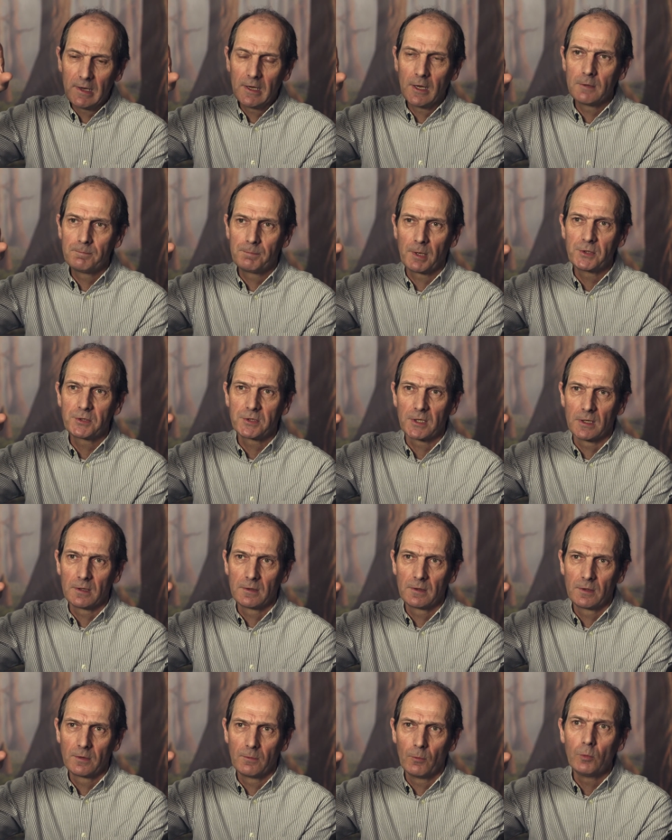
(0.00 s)
low budget
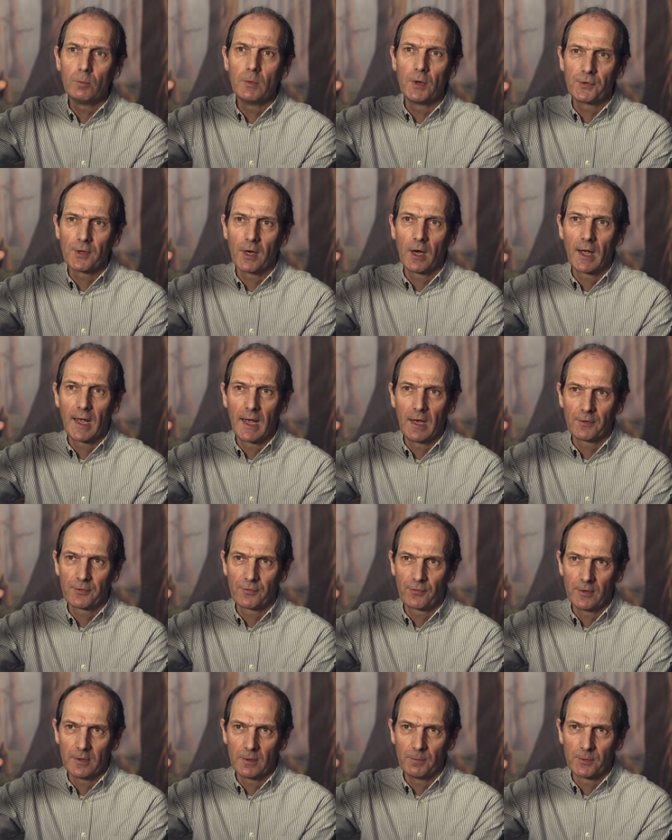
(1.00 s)
almost art house
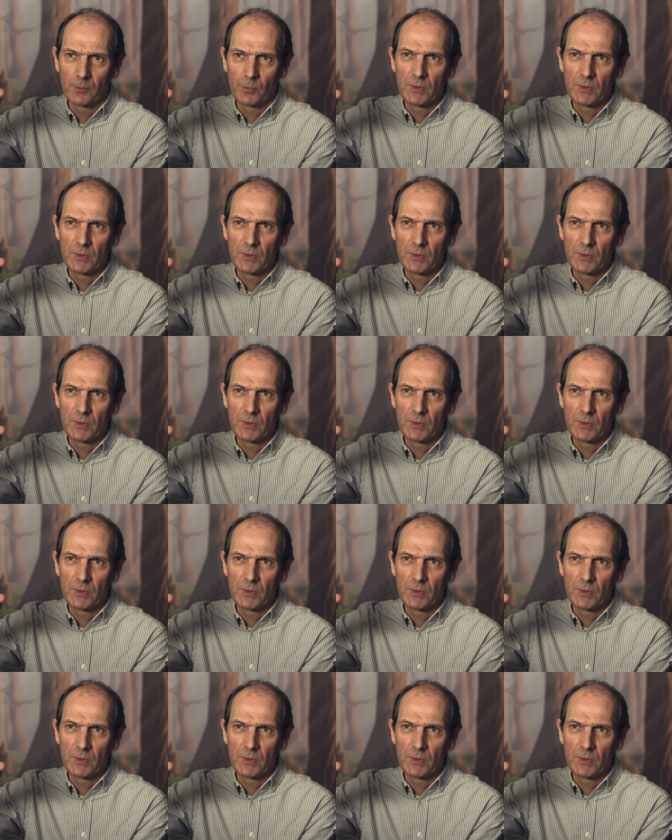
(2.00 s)
films,